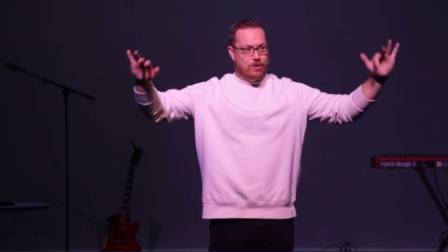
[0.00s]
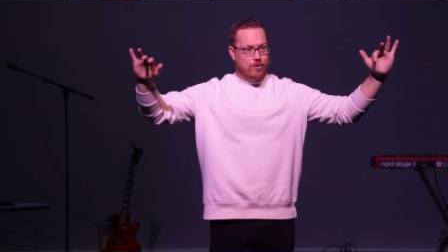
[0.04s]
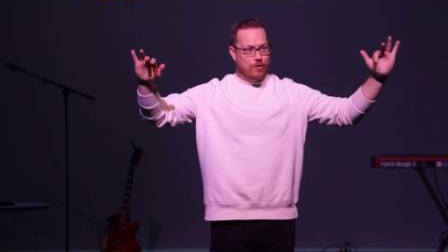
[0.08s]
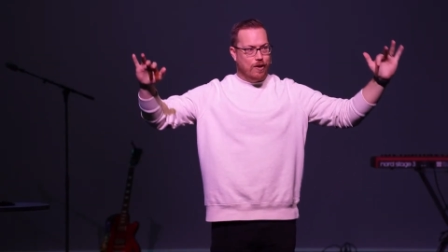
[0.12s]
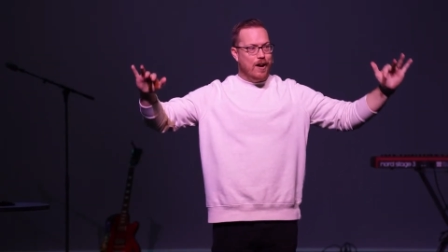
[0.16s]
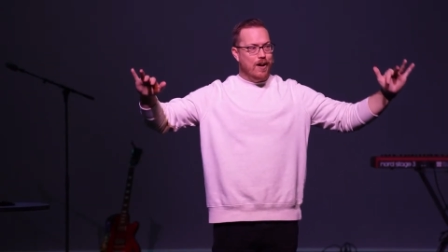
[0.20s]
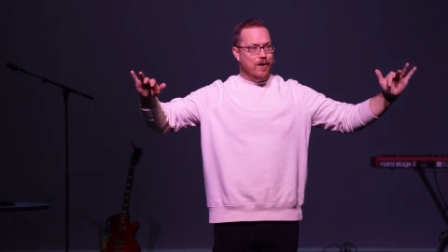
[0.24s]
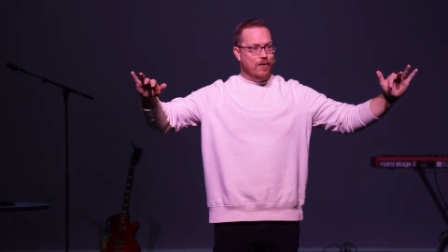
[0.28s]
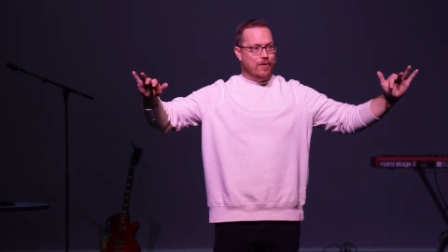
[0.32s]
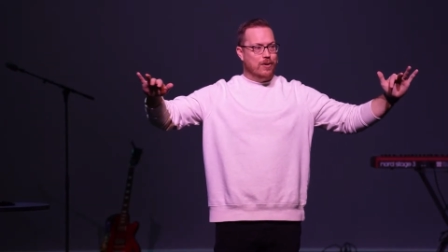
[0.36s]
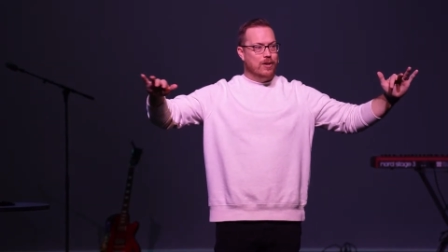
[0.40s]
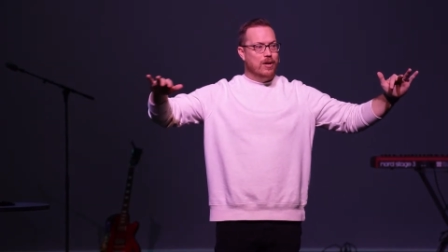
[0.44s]

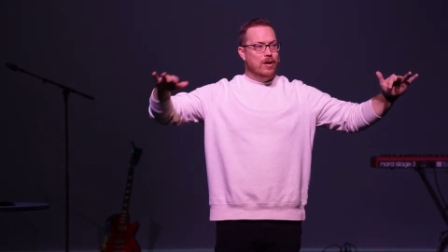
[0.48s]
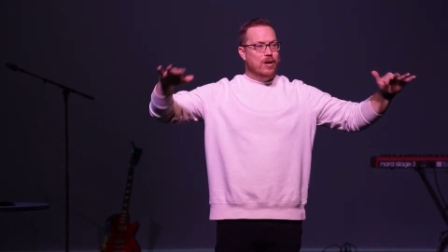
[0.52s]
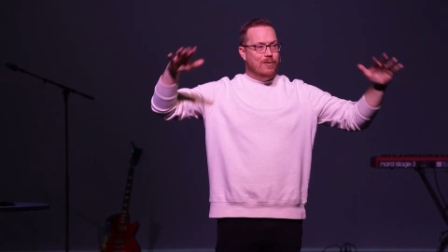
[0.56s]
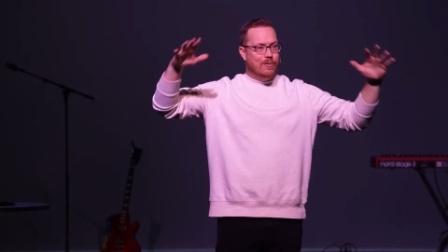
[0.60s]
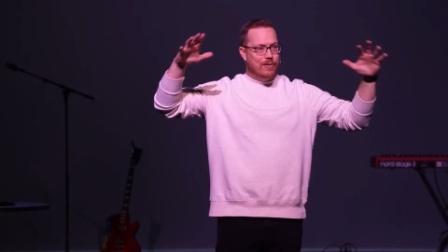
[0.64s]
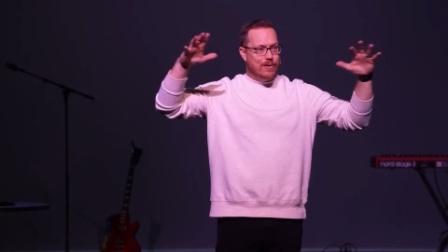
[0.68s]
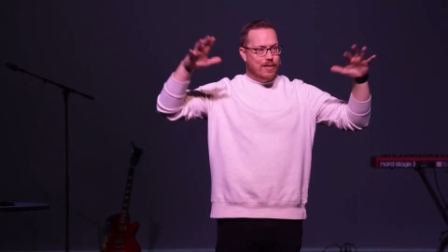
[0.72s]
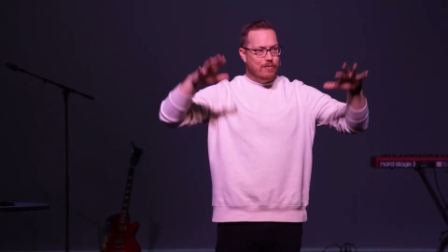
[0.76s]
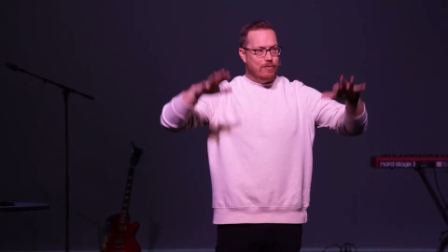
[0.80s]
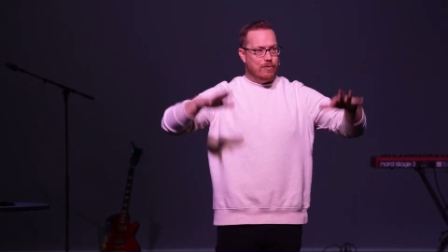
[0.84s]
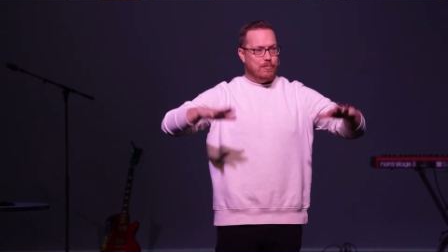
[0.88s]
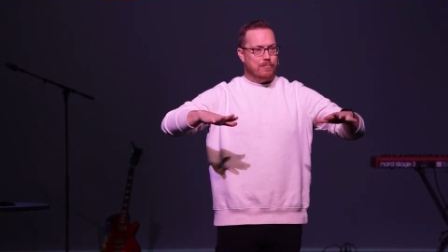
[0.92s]
ground
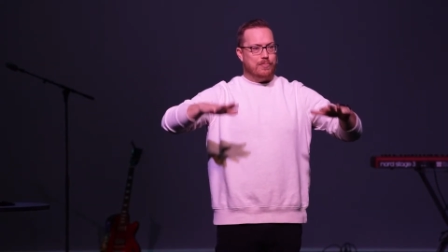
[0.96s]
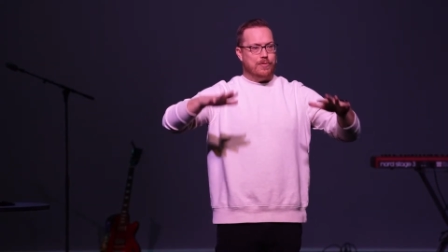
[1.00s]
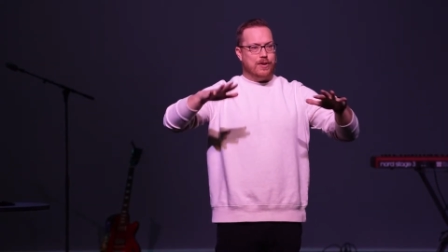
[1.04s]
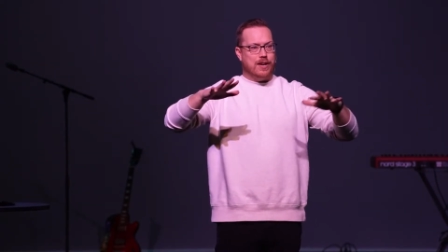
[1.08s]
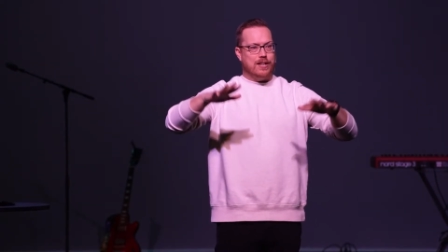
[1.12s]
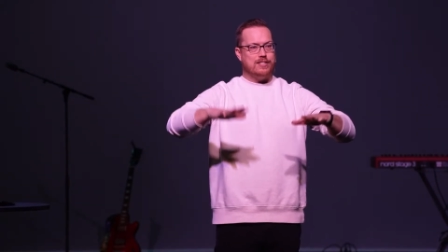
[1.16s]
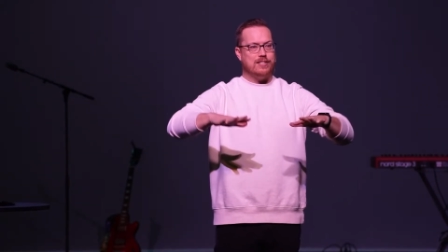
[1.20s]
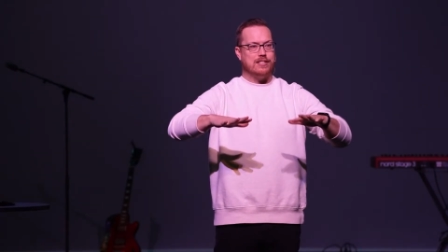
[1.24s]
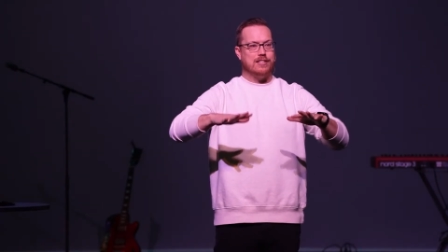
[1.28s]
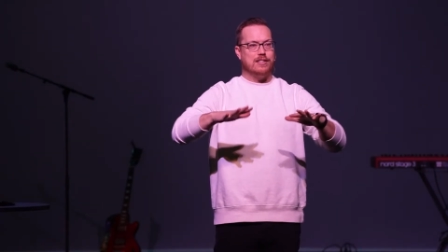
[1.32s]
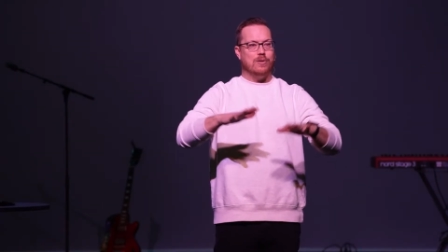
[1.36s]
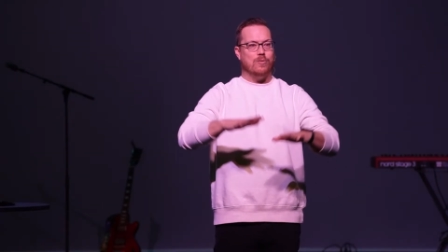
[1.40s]
where they would
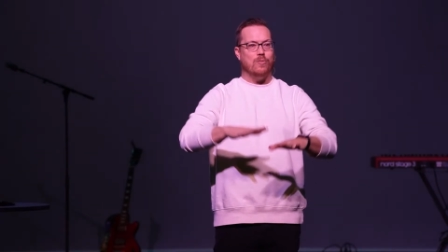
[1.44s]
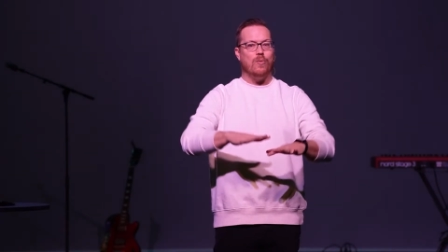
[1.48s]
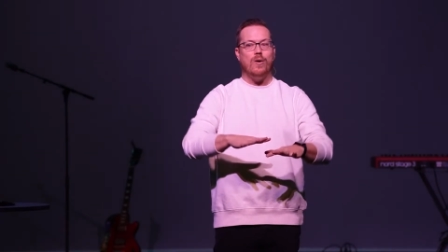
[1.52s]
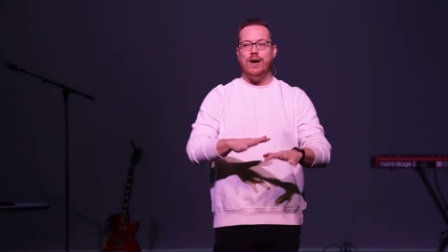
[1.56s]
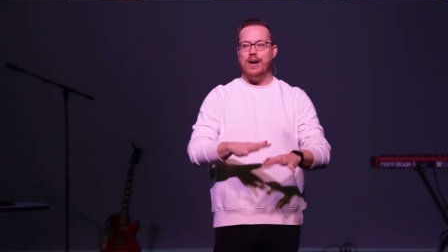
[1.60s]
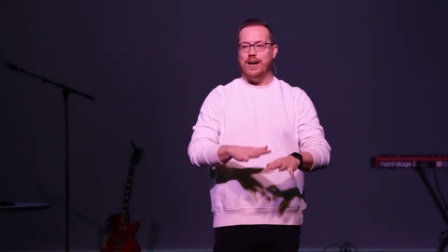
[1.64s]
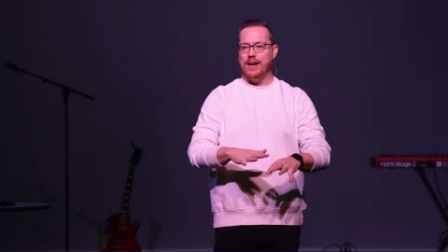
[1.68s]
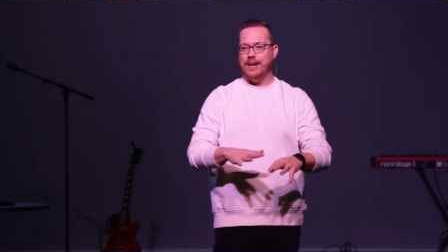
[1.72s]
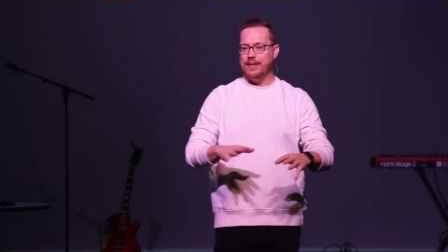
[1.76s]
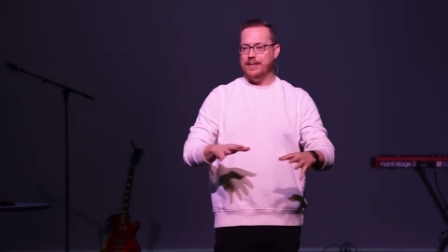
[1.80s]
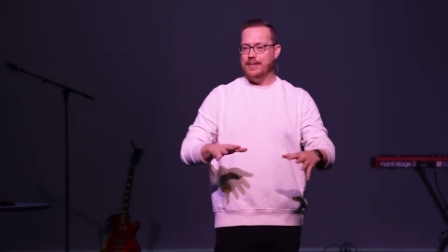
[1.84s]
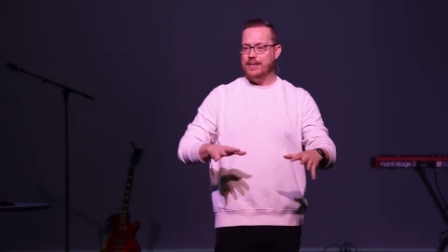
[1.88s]
press the
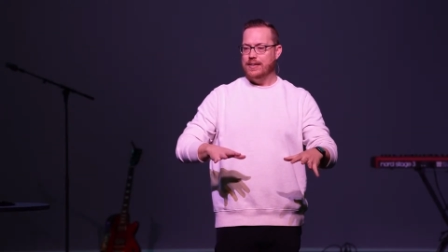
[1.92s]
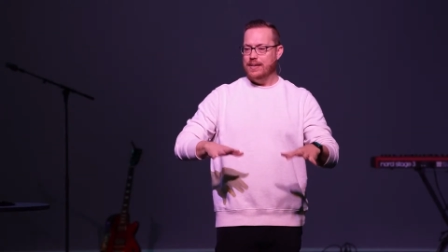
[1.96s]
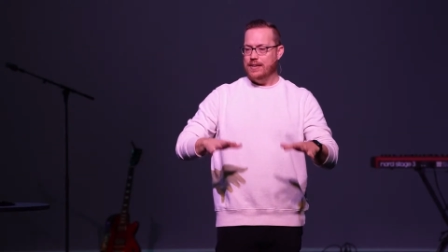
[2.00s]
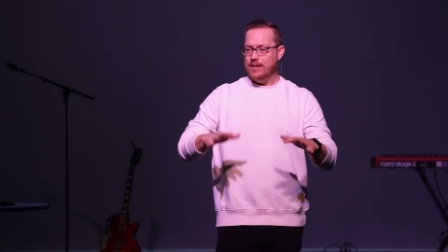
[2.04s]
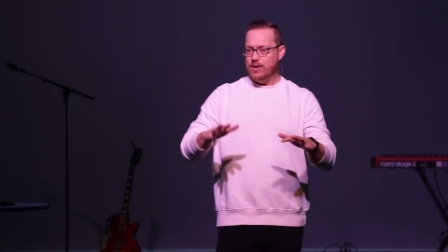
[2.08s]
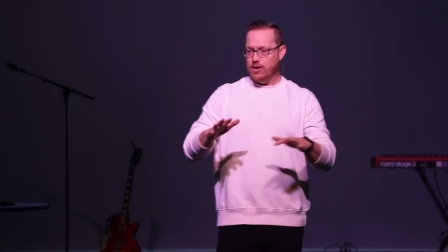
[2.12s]
wine